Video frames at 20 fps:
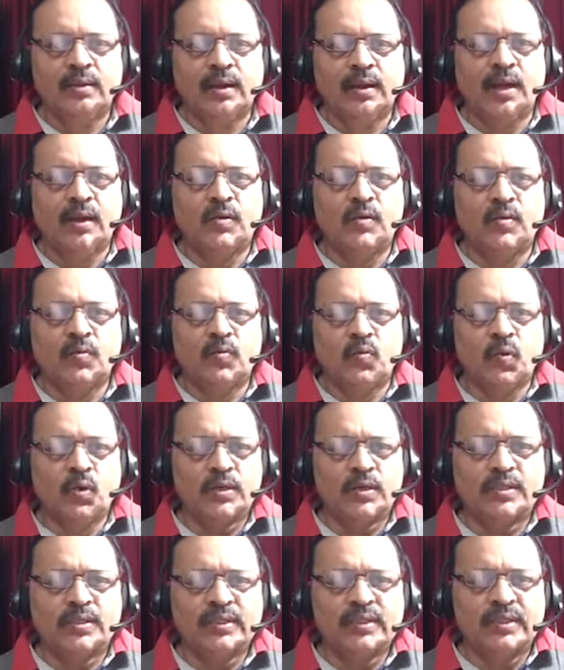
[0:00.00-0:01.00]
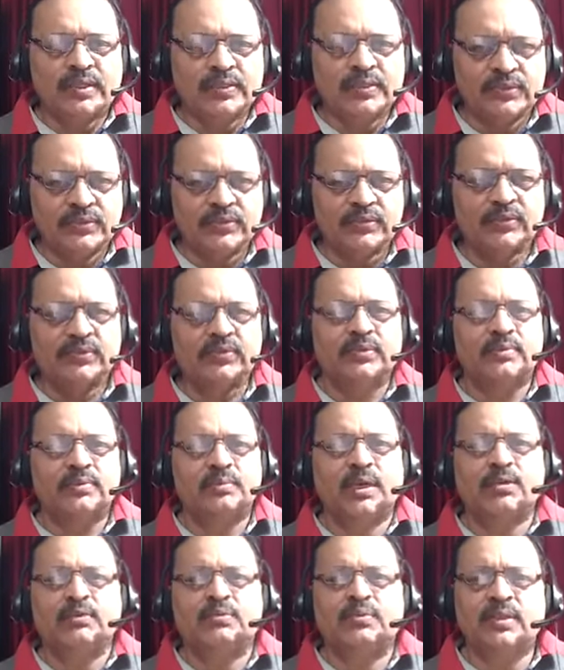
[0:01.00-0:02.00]
And what if,
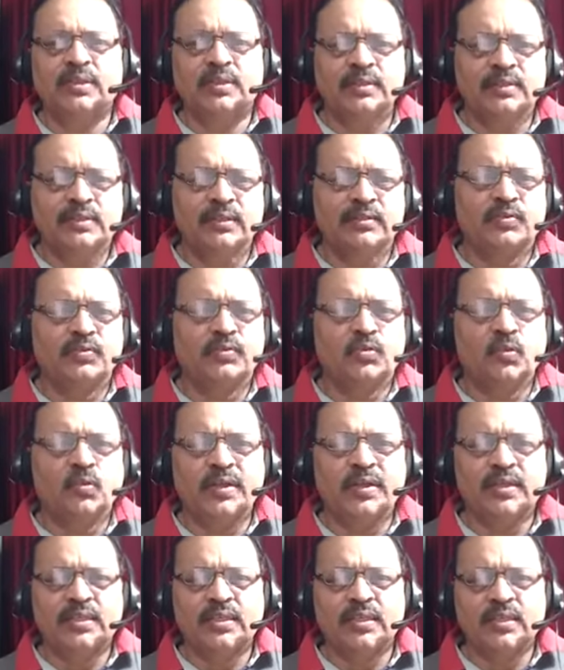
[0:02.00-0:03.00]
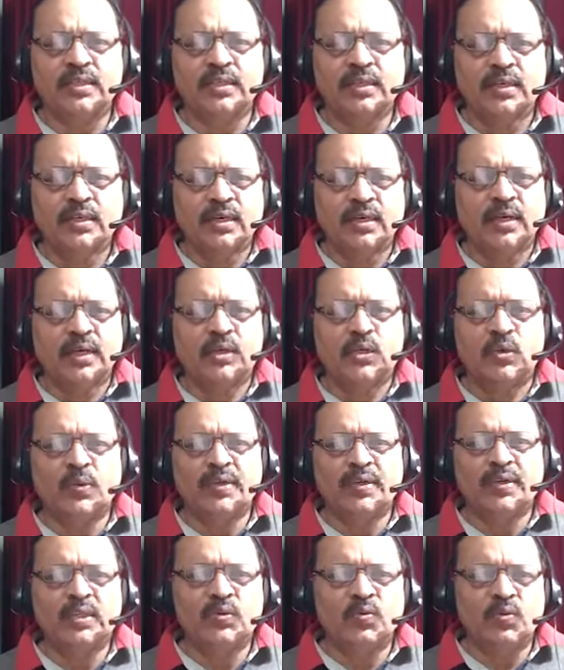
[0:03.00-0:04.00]
my friend, if
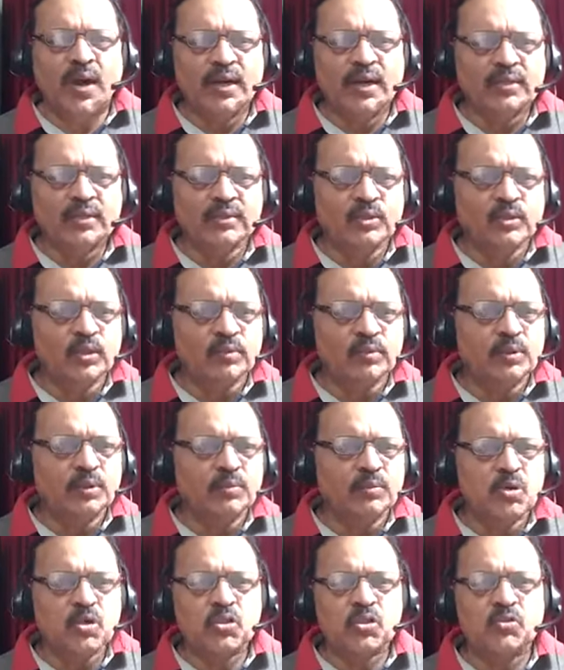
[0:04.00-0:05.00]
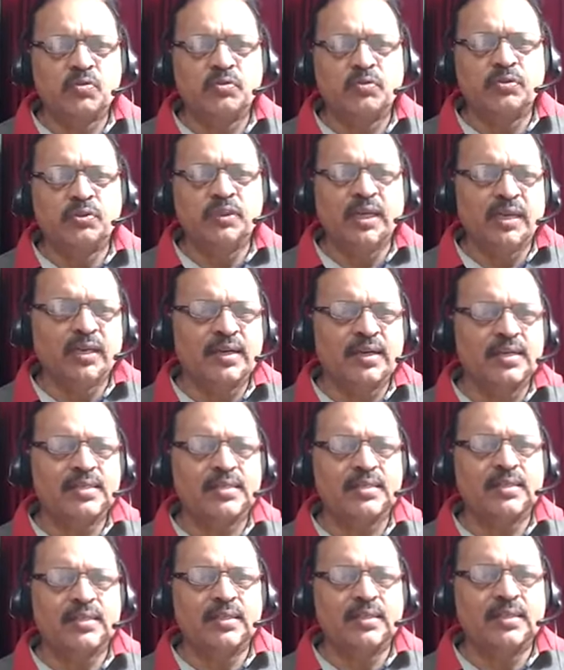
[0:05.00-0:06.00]
2021 could be most
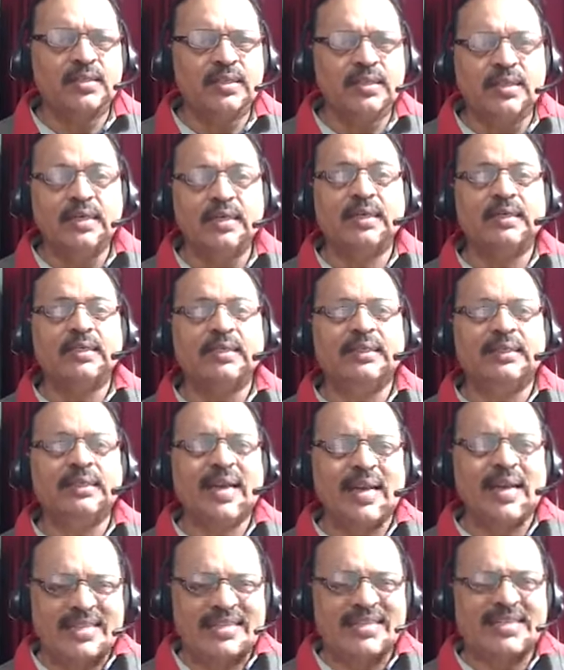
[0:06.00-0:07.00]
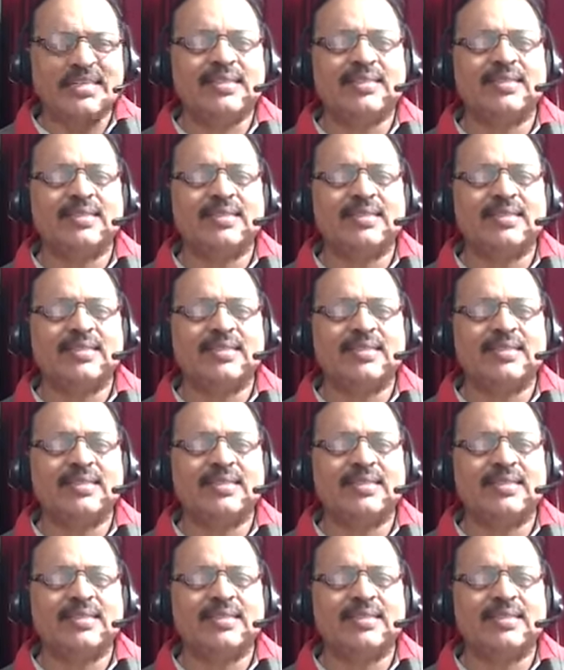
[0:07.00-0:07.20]
fearless year yet?